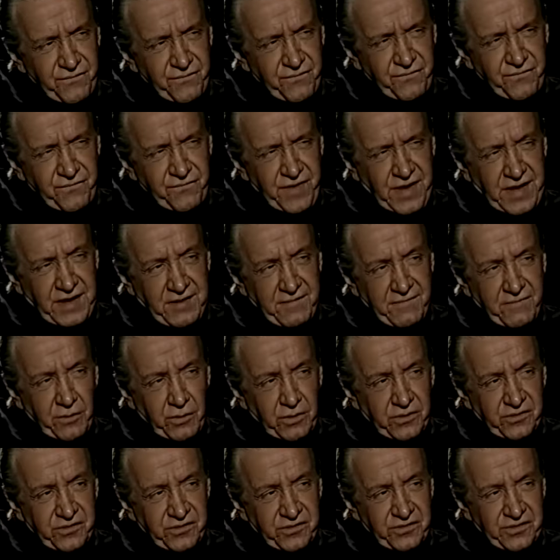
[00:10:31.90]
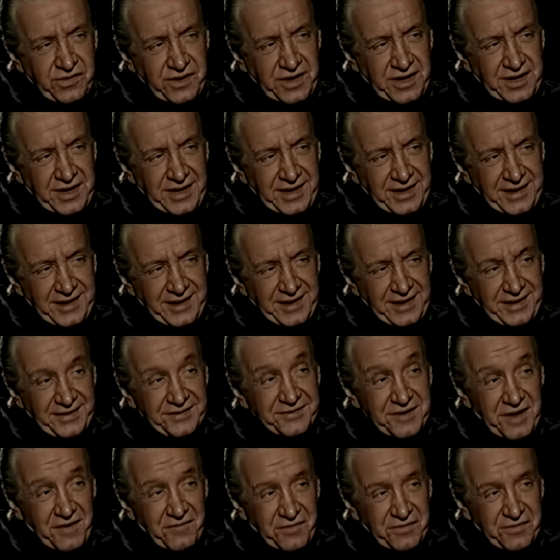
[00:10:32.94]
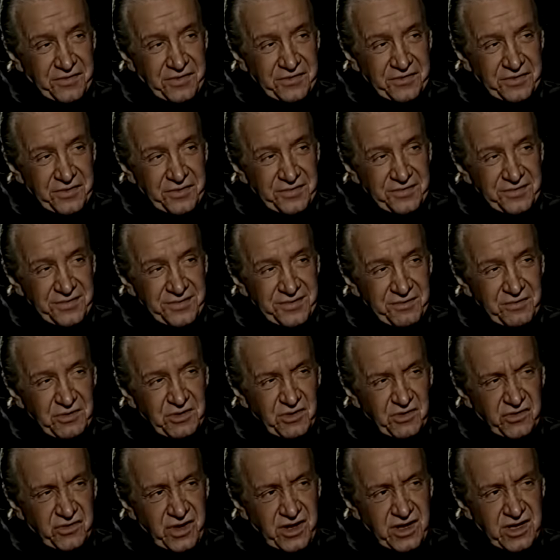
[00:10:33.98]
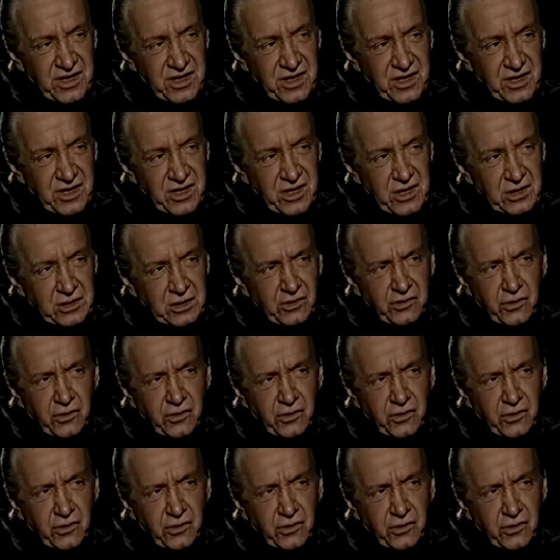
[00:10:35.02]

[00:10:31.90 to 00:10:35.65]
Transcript: your since September favorite city? San Francisco, would you say?